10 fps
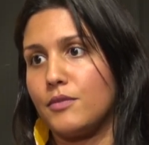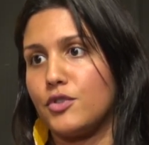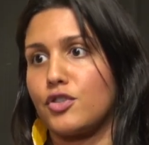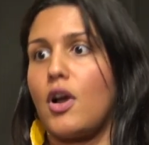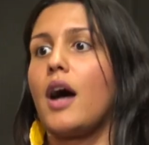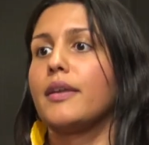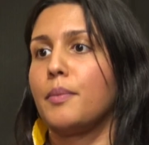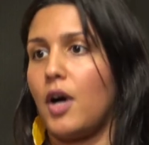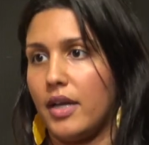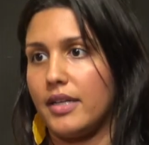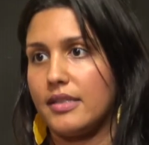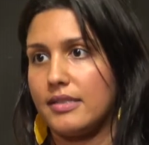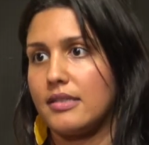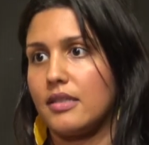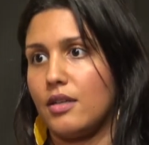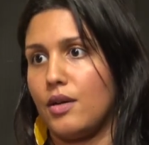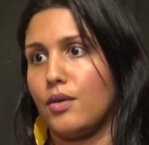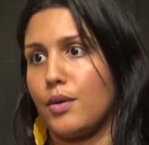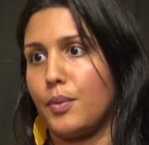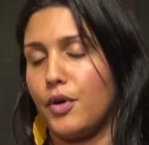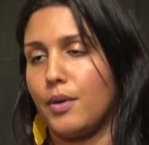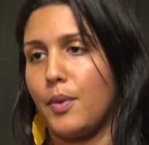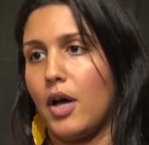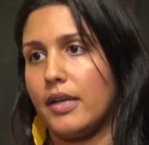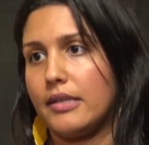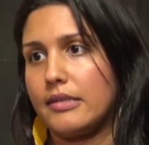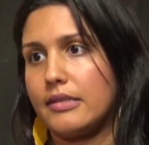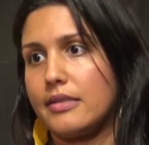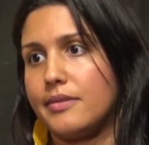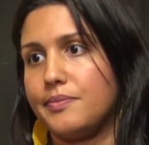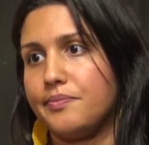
drawn upon us, you know, or put upon us.